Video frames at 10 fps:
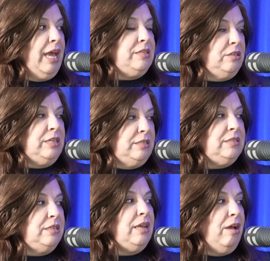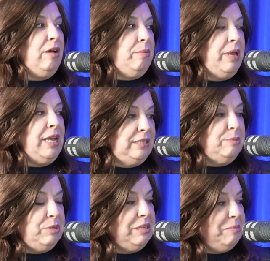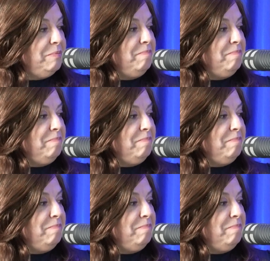excellence at Simpson.